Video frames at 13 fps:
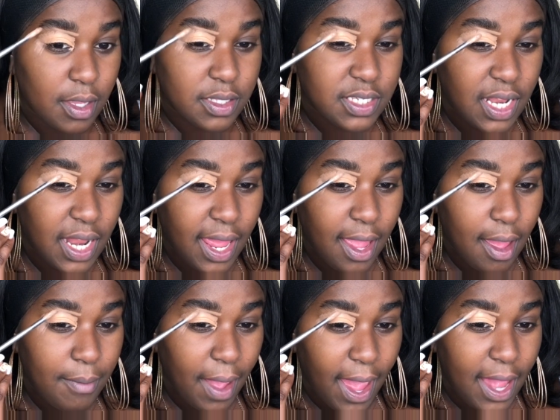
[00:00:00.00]
Today
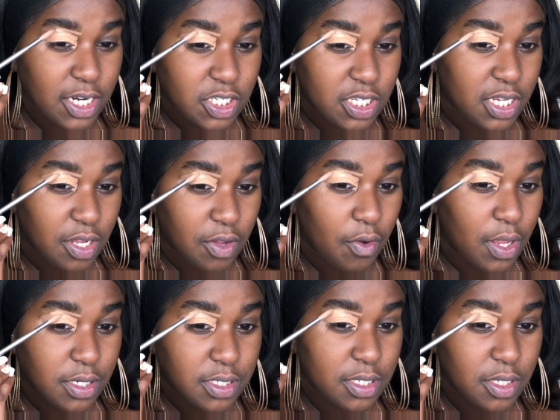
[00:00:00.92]
I'm actually
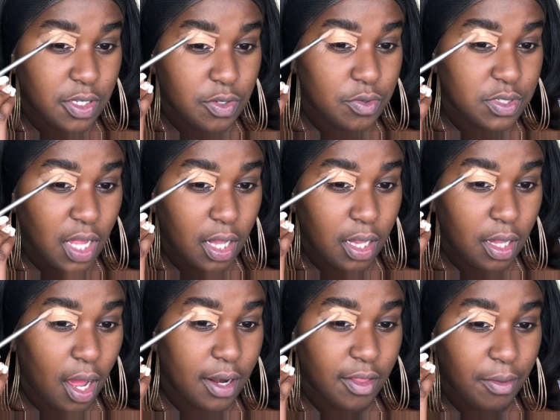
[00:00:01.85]
going to use a
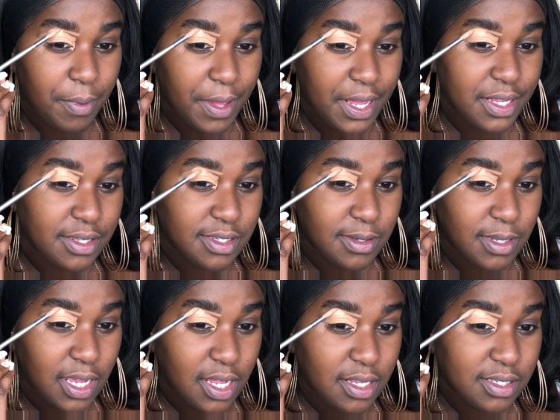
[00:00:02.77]
lot of the base
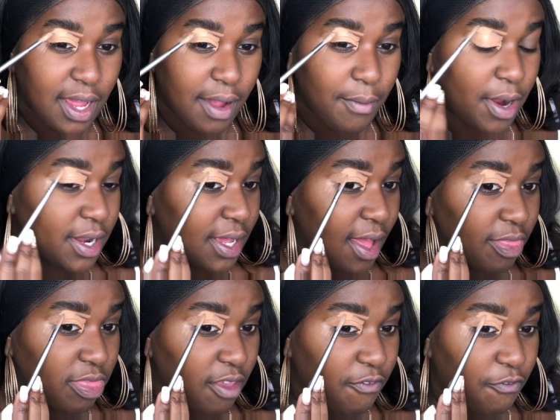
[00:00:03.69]
because I want to
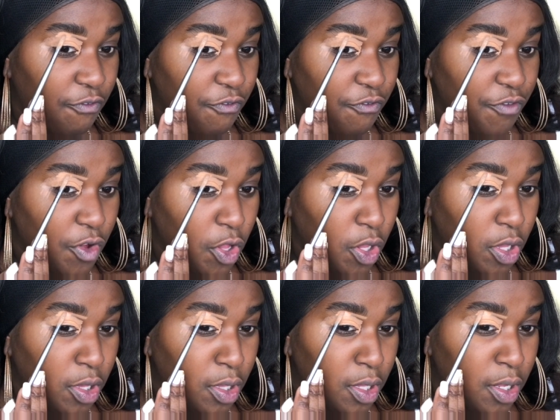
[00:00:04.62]
get the
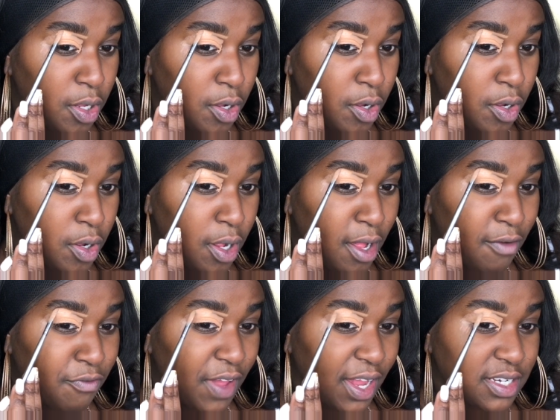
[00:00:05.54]
full
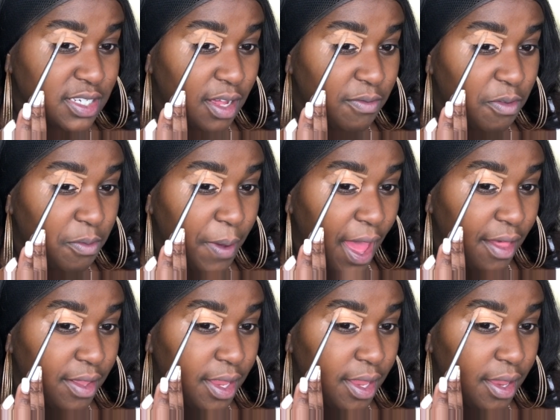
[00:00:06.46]
effect of the
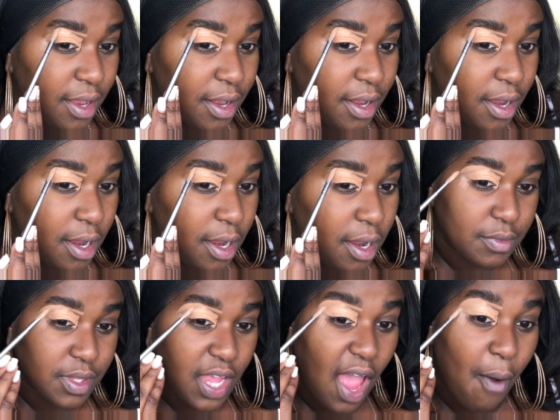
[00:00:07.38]
palette.
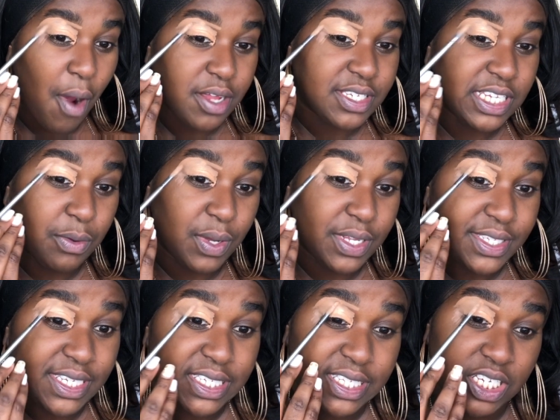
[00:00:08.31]
I want to see what
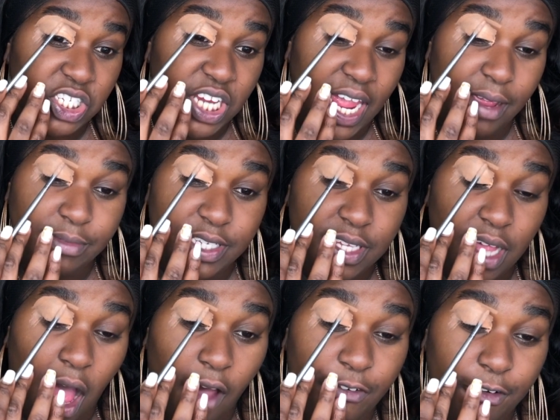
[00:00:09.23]
Sister James is
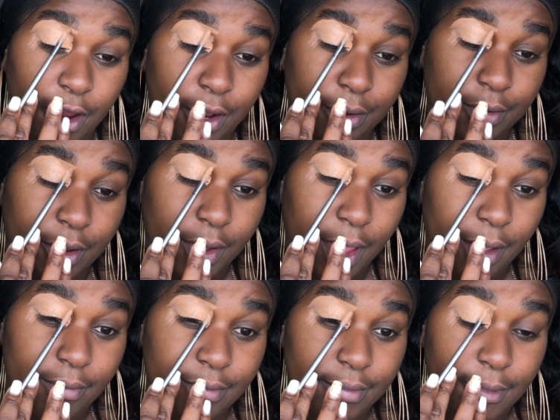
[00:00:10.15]
offering, okay?